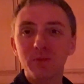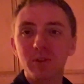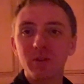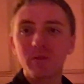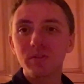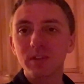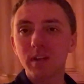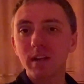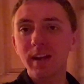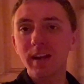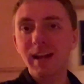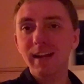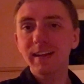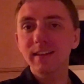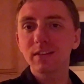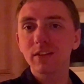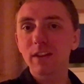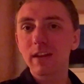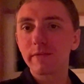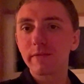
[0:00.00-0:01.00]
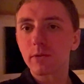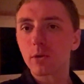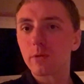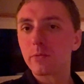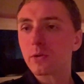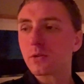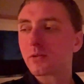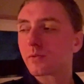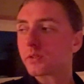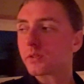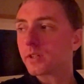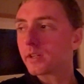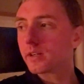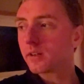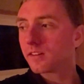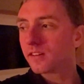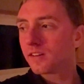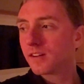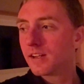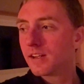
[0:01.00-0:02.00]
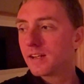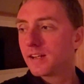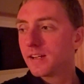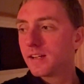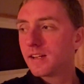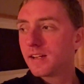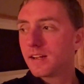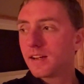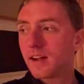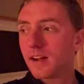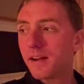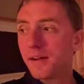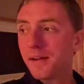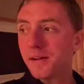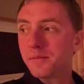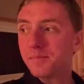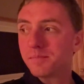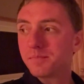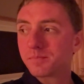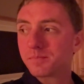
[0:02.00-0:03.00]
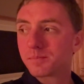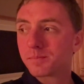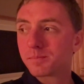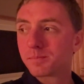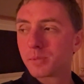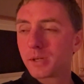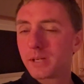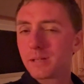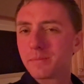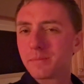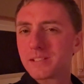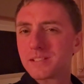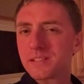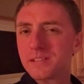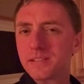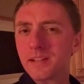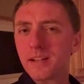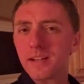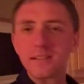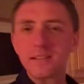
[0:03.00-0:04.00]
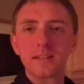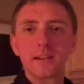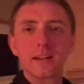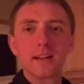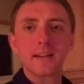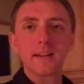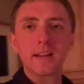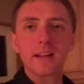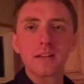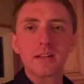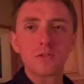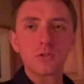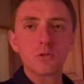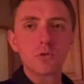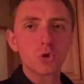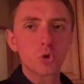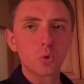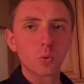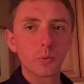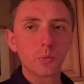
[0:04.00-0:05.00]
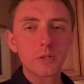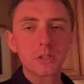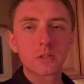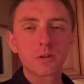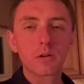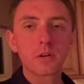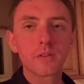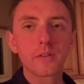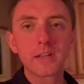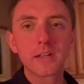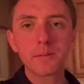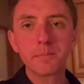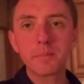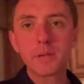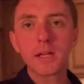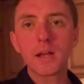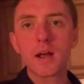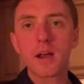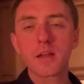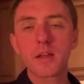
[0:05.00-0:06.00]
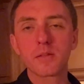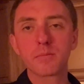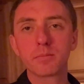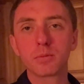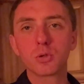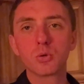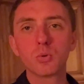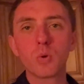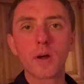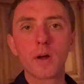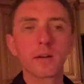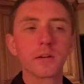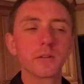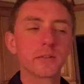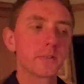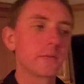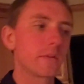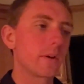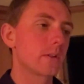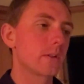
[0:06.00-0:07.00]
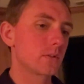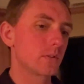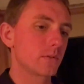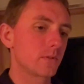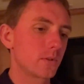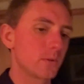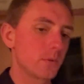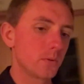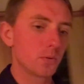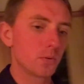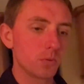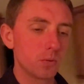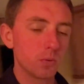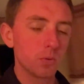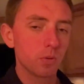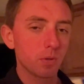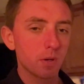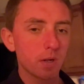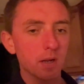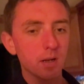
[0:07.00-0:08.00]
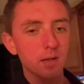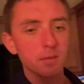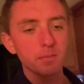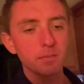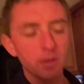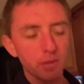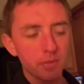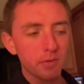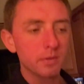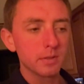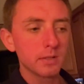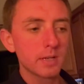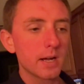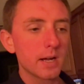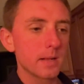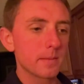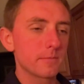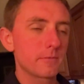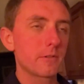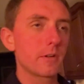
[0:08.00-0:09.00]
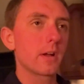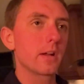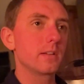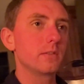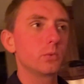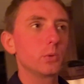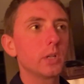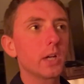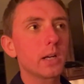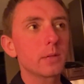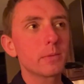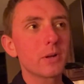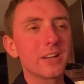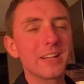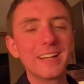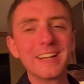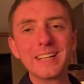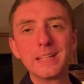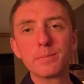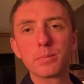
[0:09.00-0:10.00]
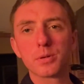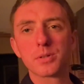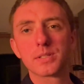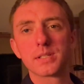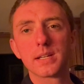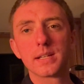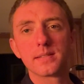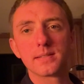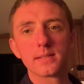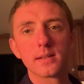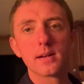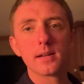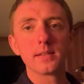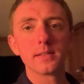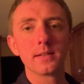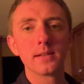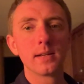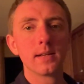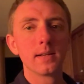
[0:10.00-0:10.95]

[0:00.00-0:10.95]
Tuesday night, leftovers for dinner. Um, pretty busy day today, as usual. We started the MPI on the Blue Water 2002 um, E39 M5. We got about 80% done.